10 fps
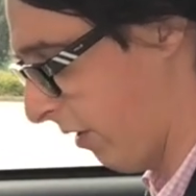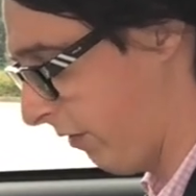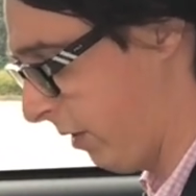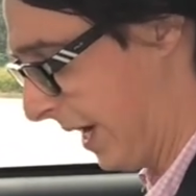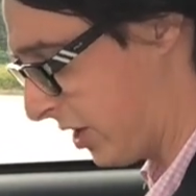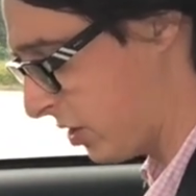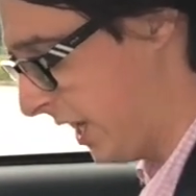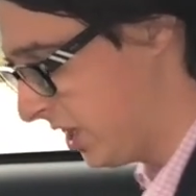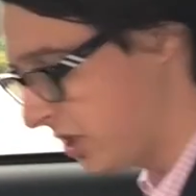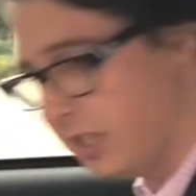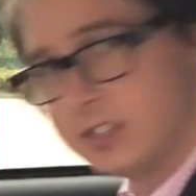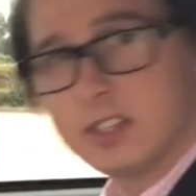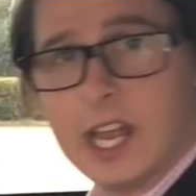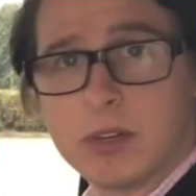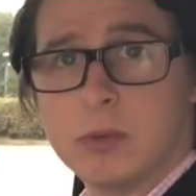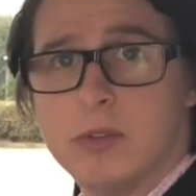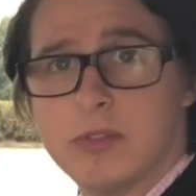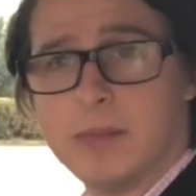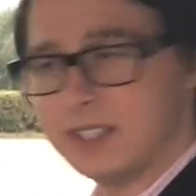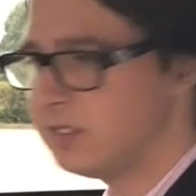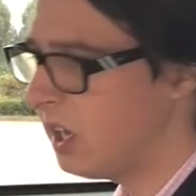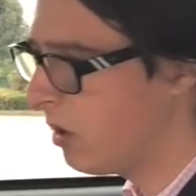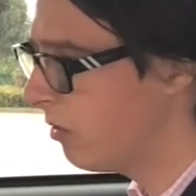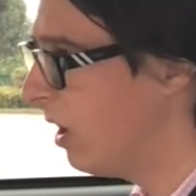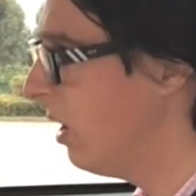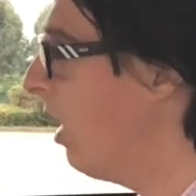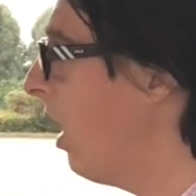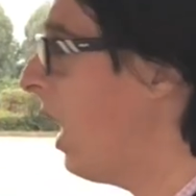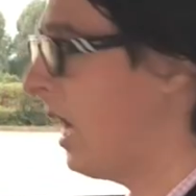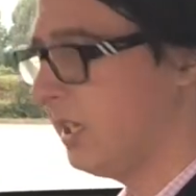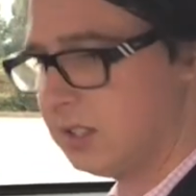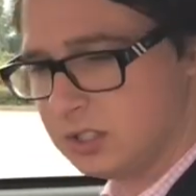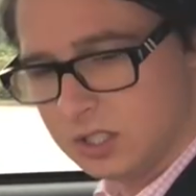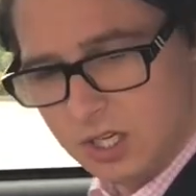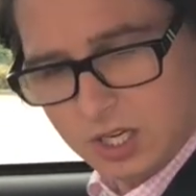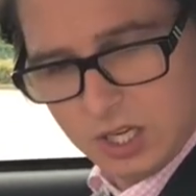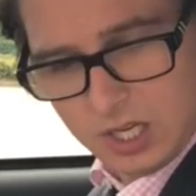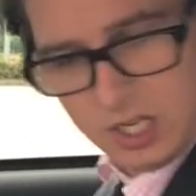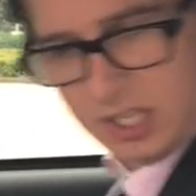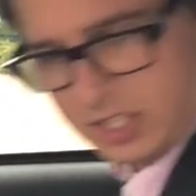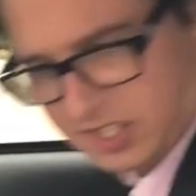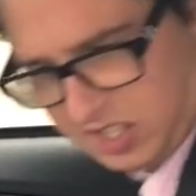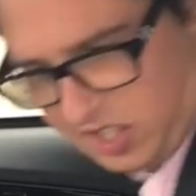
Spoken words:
know, a few extra inches leg room for myself, and the